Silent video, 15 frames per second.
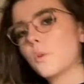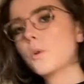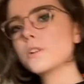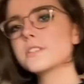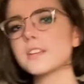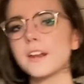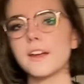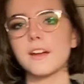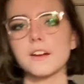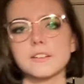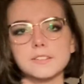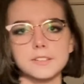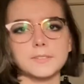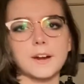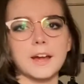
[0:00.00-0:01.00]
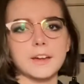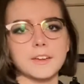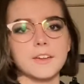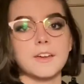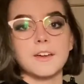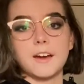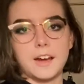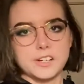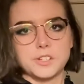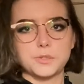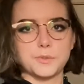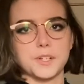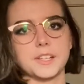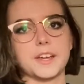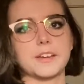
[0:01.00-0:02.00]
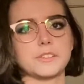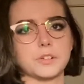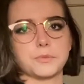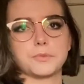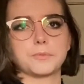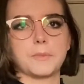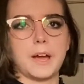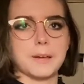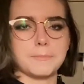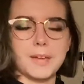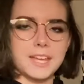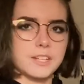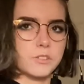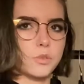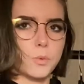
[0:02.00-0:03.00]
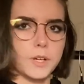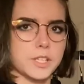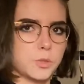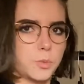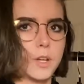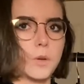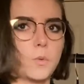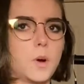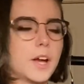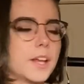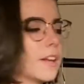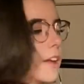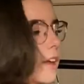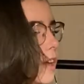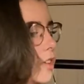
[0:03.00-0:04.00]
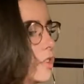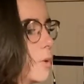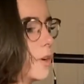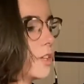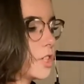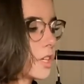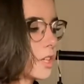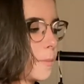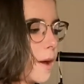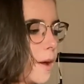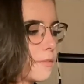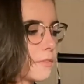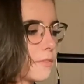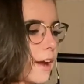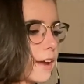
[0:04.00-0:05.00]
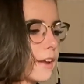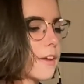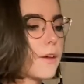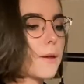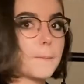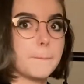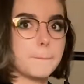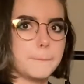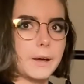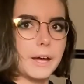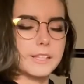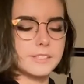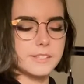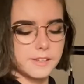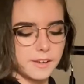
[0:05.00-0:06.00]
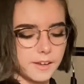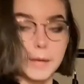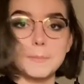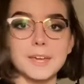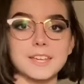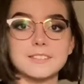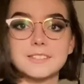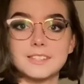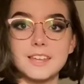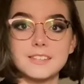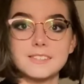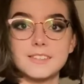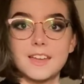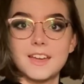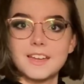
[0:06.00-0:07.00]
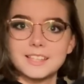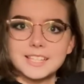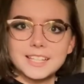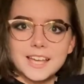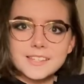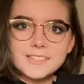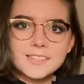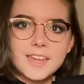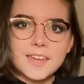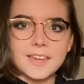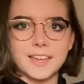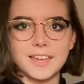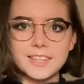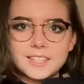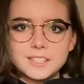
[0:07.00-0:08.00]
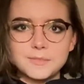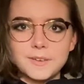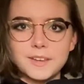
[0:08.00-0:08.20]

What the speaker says: The horns that I have on the rack, I just realized I made in 2021, so I took them off the rack. But that makes this the last thing in this